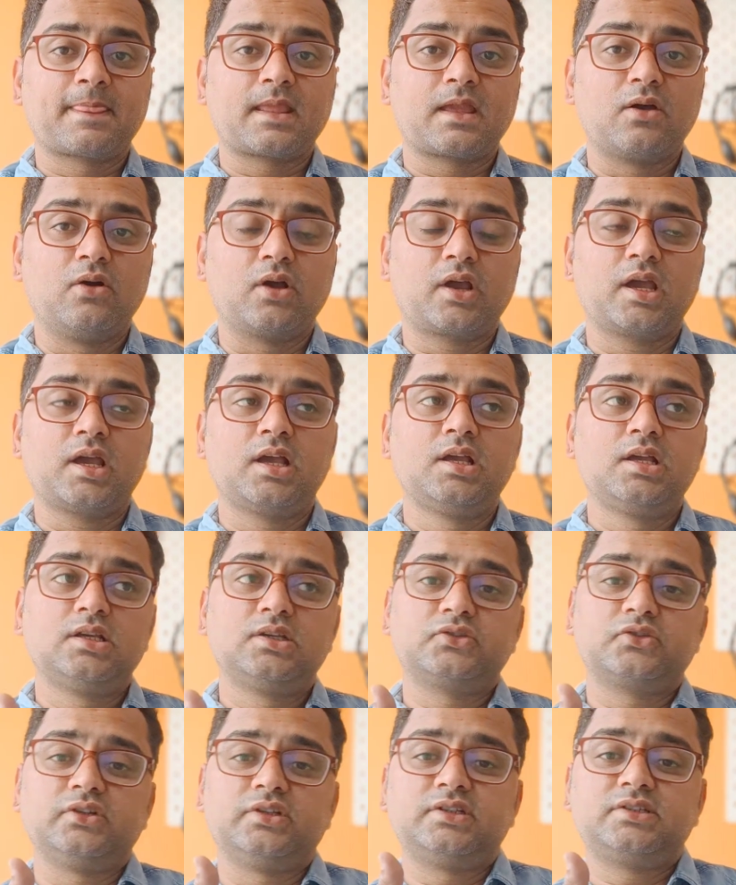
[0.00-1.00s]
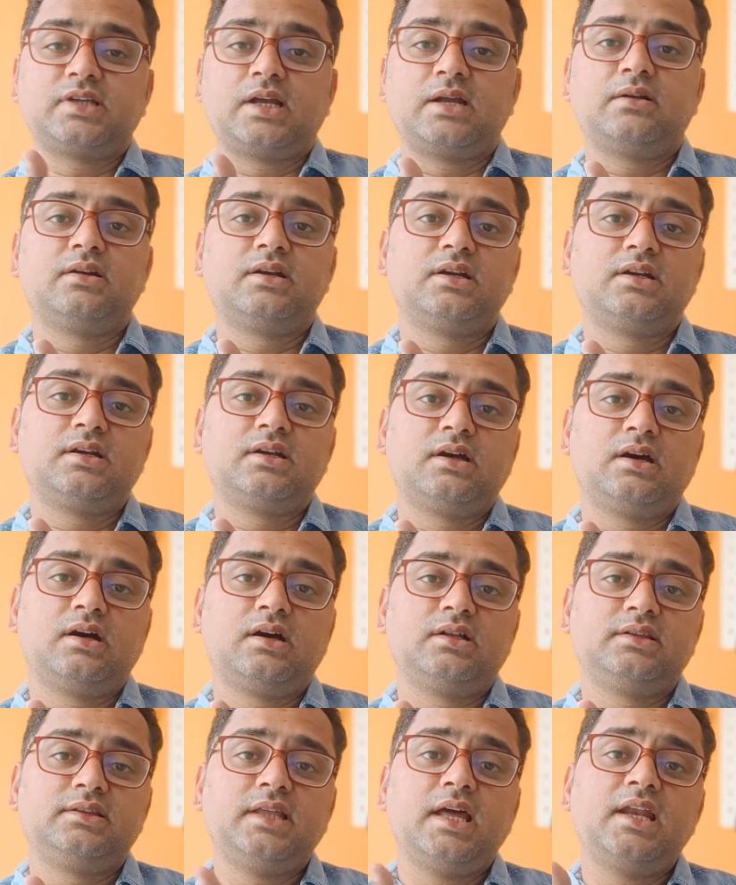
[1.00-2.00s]
Okay, so
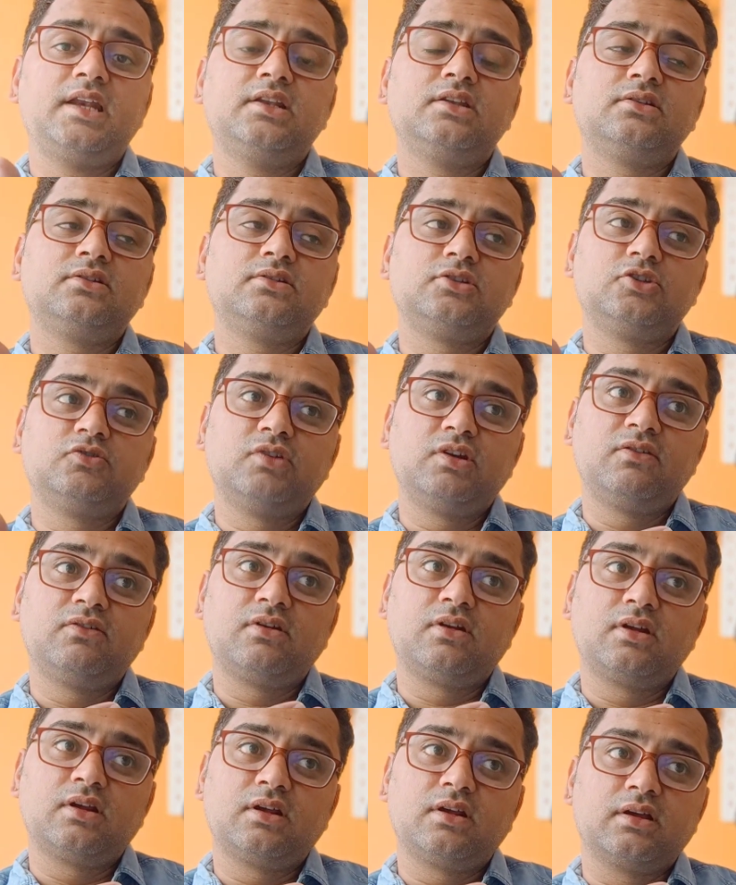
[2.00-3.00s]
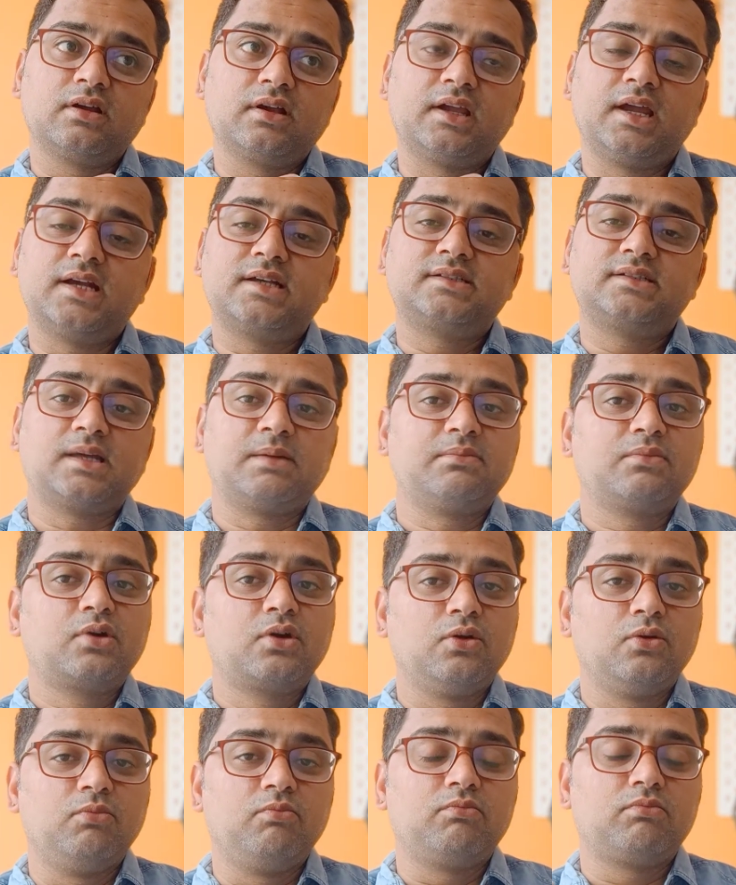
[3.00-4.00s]
then you will get some
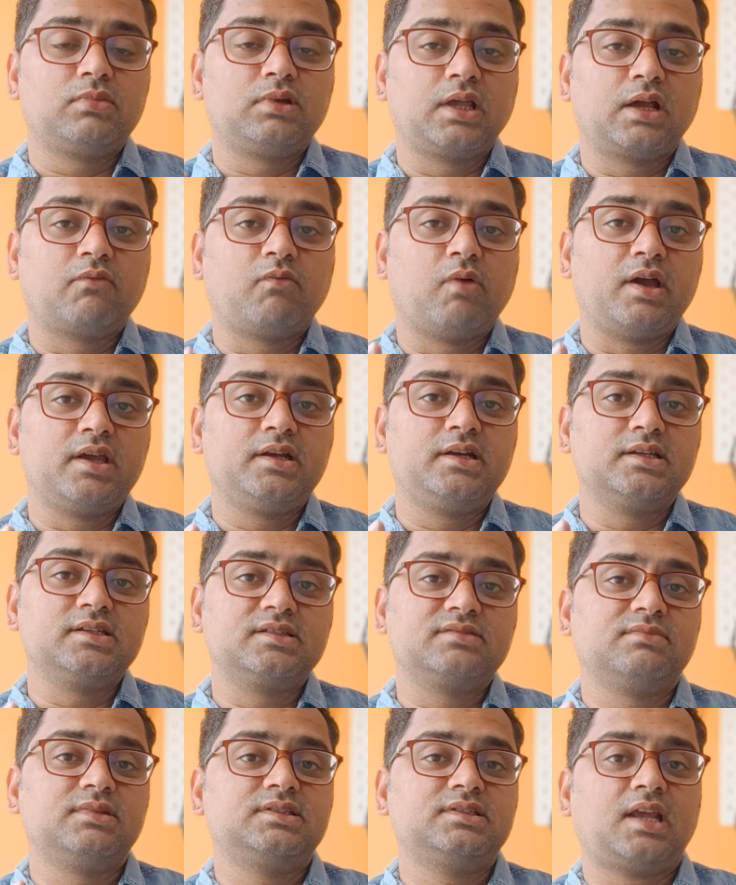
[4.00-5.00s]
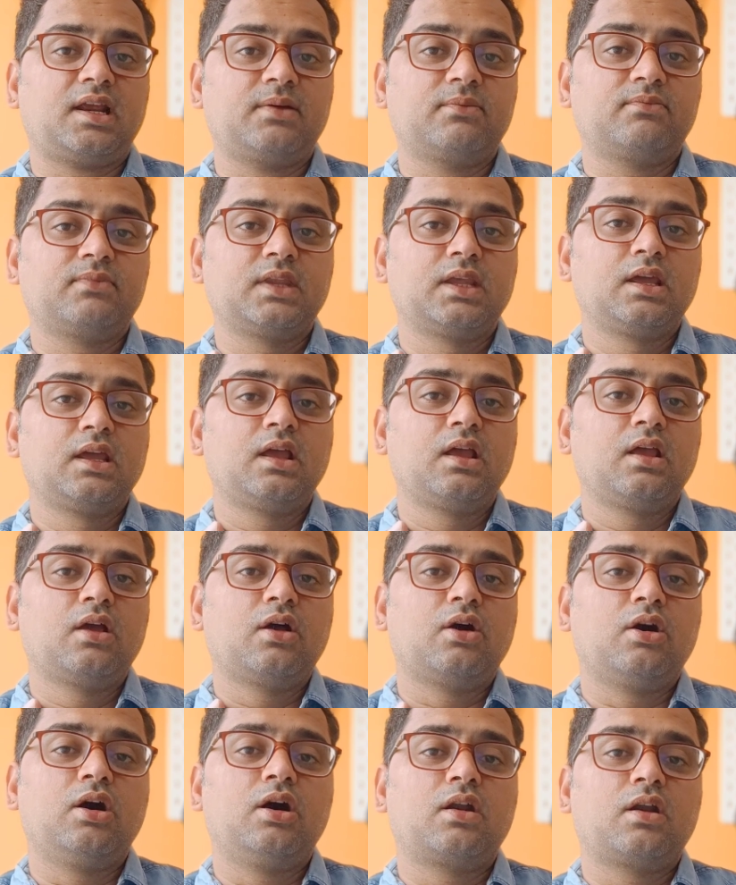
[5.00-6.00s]
clue that why it is missing,
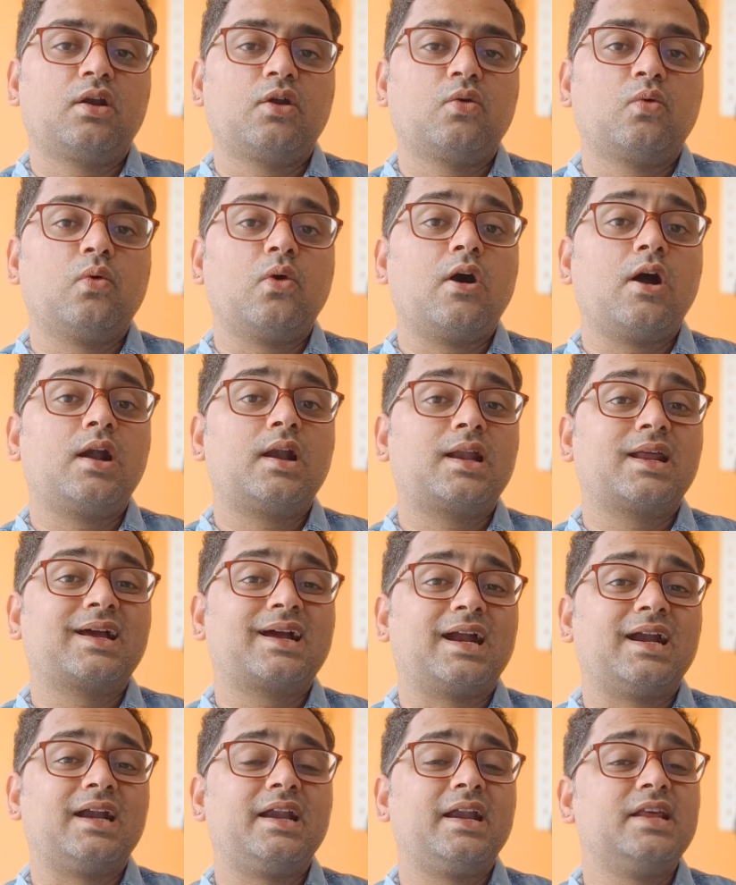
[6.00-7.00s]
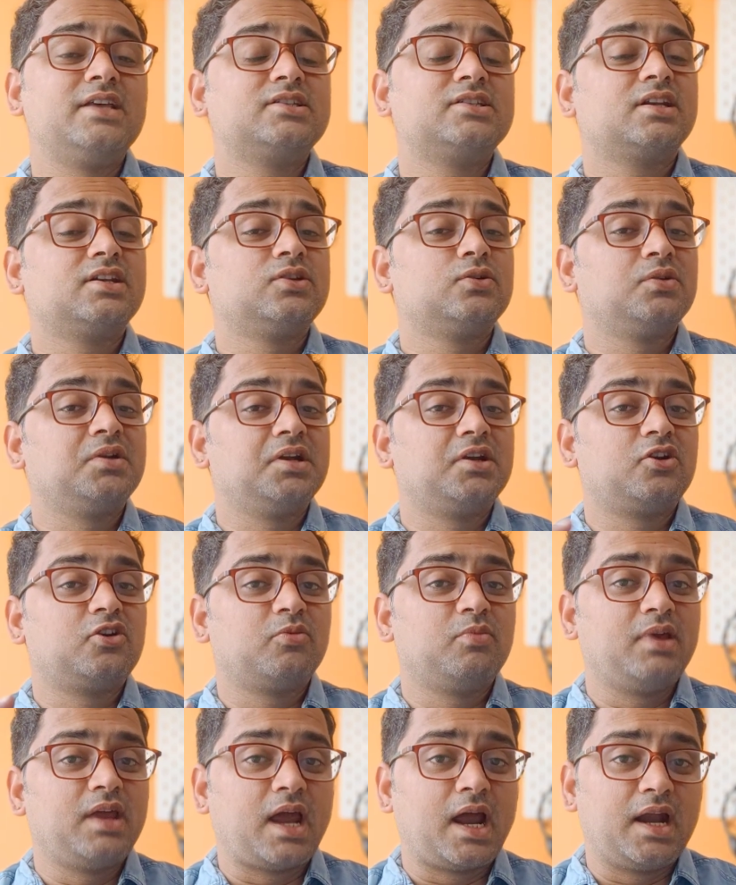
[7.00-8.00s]
or what condition you need
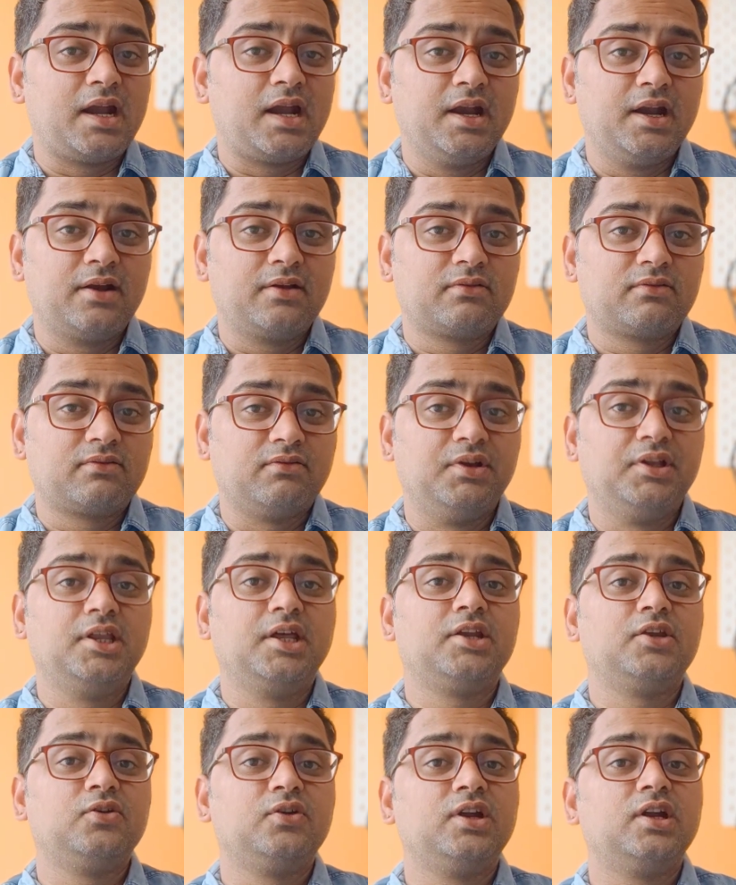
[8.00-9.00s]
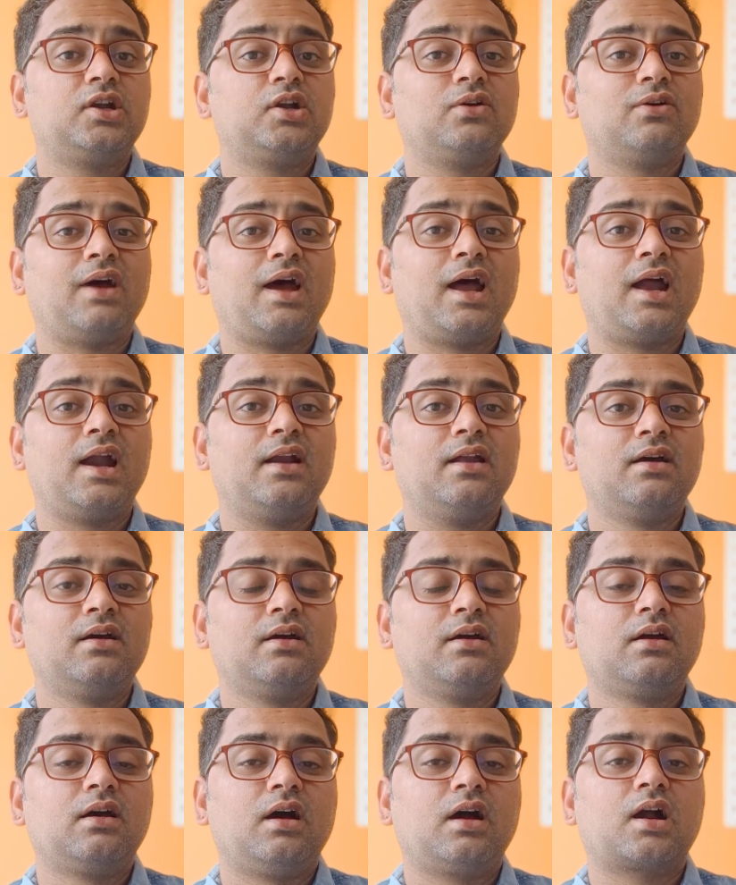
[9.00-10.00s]
to be added, whether you need to add
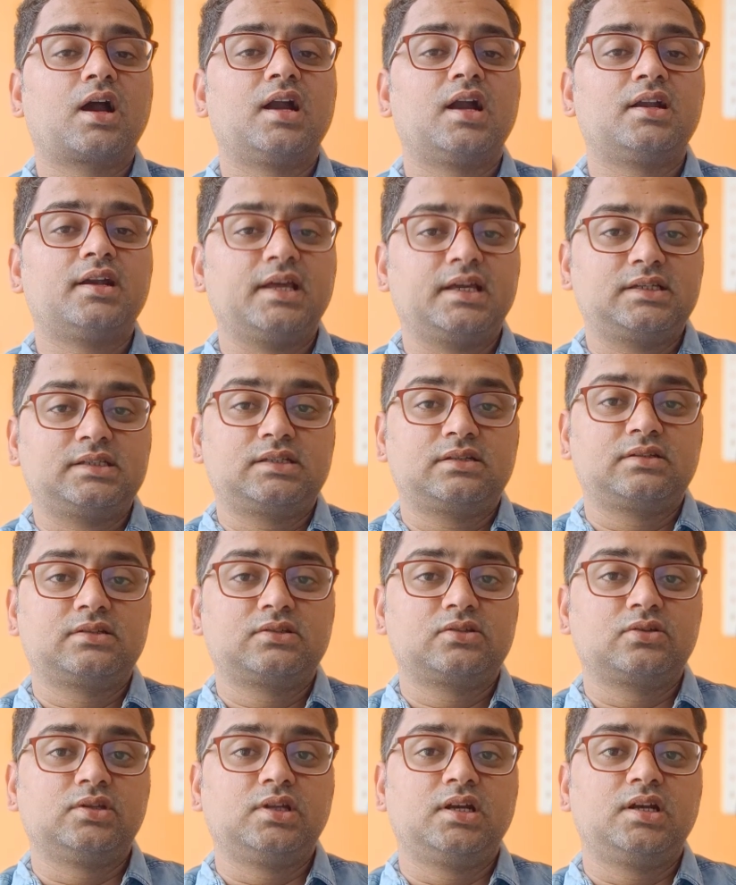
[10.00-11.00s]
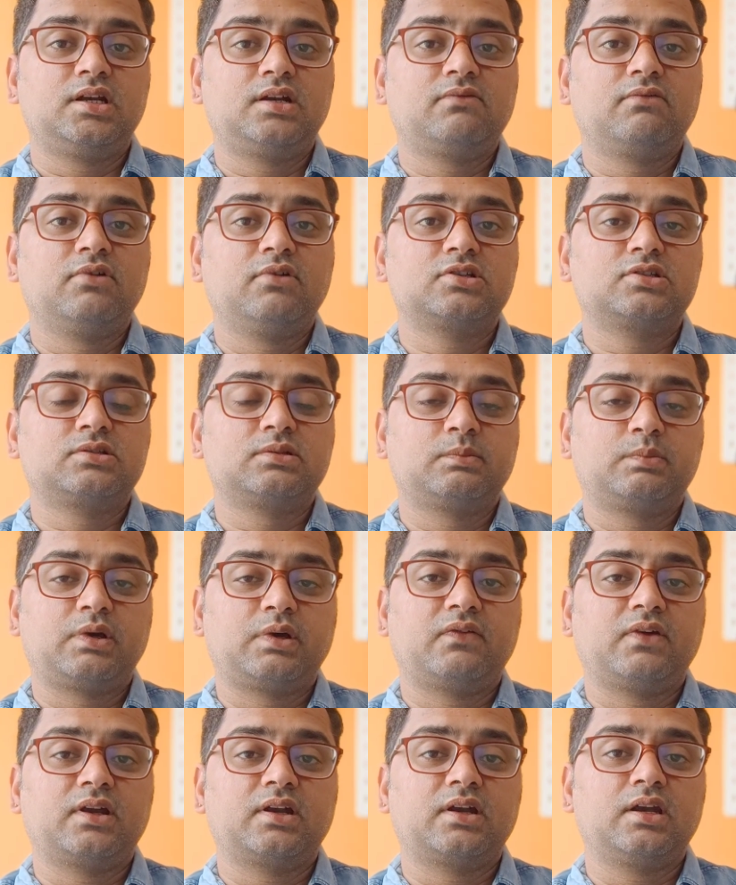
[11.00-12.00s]
a context so that it works
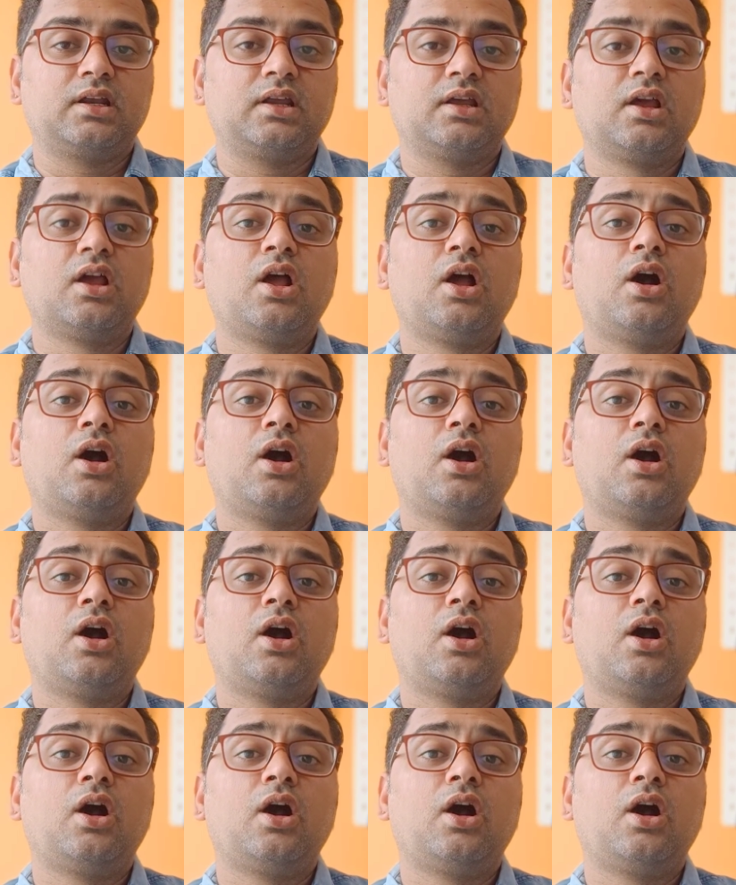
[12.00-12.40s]
perfectly.